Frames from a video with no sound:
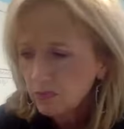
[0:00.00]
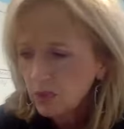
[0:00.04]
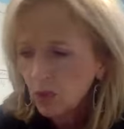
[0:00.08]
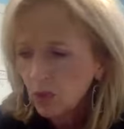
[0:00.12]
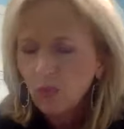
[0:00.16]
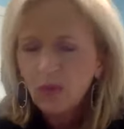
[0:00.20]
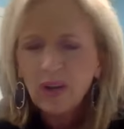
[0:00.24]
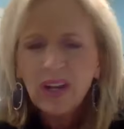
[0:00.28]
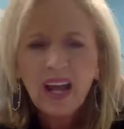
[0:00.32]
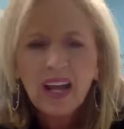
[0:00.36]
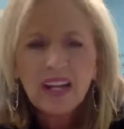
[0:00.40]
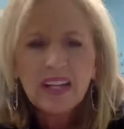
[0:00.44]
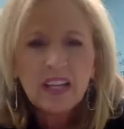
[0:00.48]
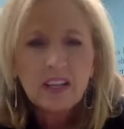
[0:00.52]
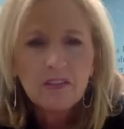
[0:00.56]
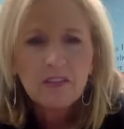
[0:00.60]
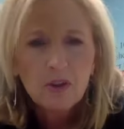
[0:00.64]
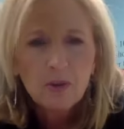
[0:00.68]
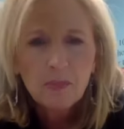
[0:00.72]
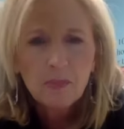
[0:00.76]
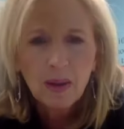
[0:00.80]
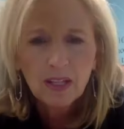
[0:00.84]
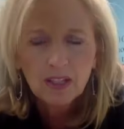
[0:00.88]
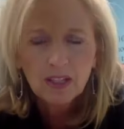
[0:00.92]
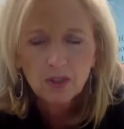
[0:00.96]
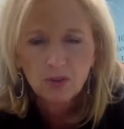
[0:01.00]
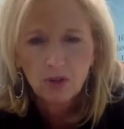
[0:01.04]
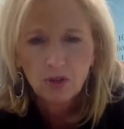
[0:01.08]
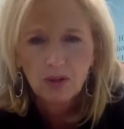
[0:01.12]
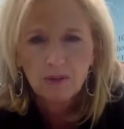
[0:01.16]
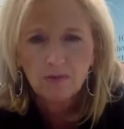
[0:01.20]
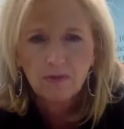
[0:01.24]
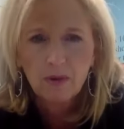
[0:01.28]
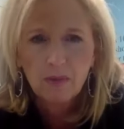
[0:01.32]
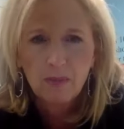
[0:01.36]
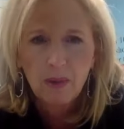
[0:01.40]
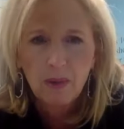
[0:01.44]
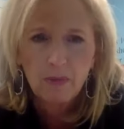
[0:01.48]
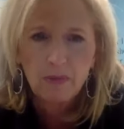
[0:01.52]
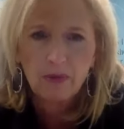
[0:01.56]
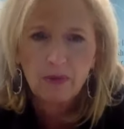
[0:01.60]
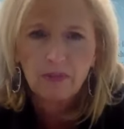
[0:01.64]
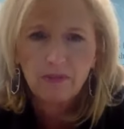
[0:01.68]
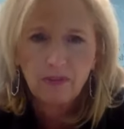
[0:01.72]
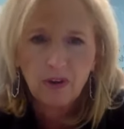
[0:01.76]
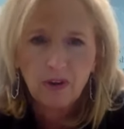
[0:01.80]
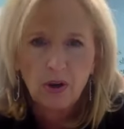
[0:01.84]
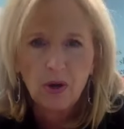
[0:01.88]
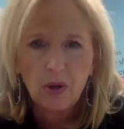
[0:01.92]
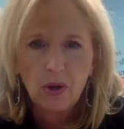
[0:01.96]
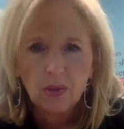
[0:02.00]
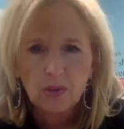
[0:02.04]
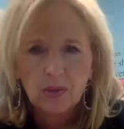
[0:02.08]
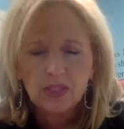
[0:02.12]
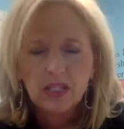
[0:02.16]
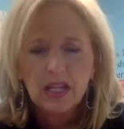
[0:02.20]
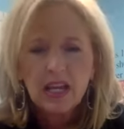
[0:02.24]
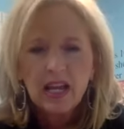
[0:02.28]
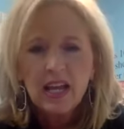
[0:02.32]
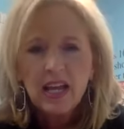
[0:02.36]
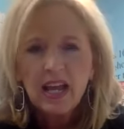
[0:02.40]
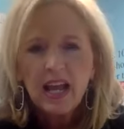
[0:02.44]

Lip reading: when I give you my script for my referrals,